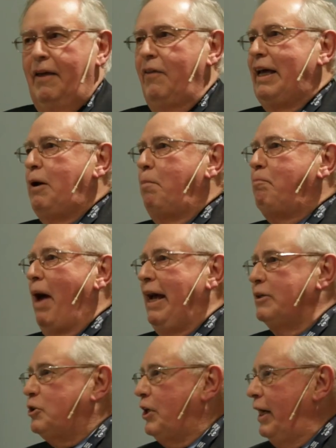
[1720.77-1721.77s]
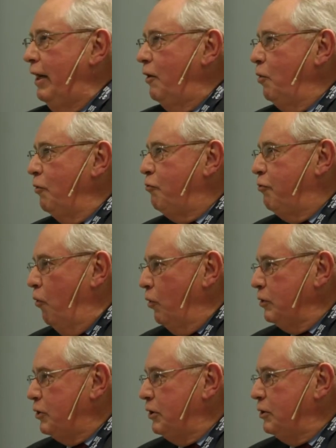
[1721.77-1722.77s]
the capacity to
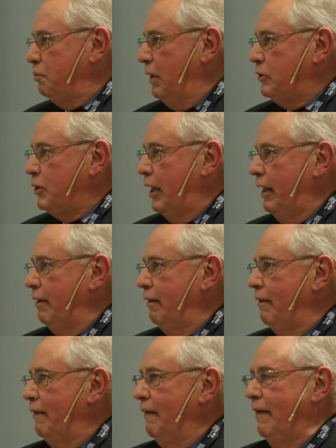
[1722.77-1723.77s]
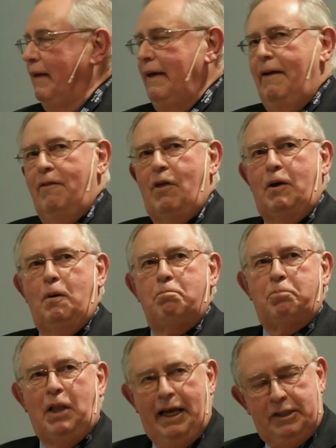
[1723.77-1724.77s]
enforce is missing, the
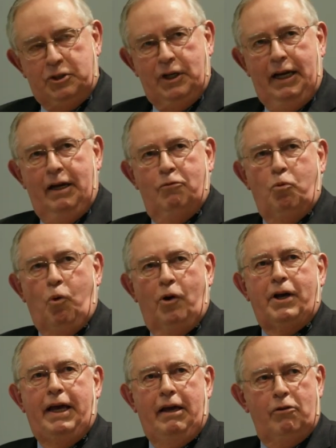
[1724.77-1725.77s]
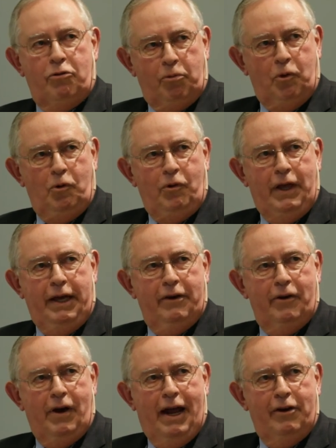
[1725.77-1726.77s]
complexity of working through the
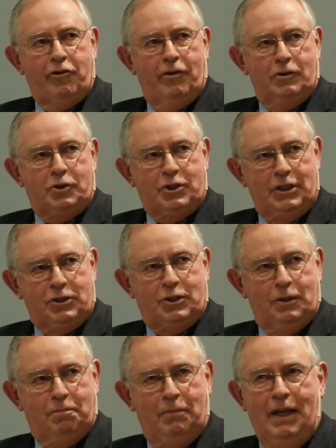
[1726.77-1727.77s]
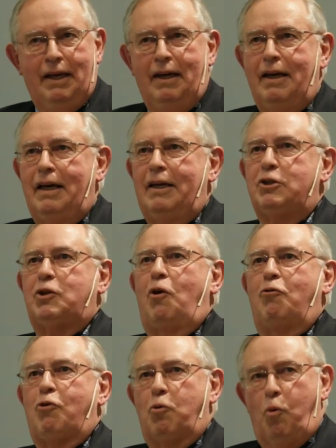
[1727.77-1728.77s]
international system is
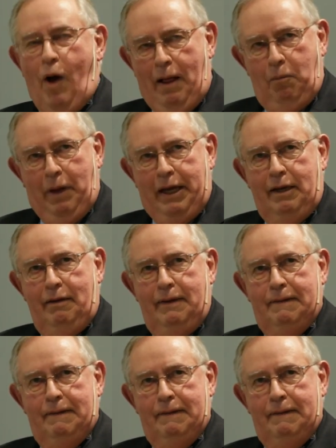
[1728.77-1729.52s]
overwhelming,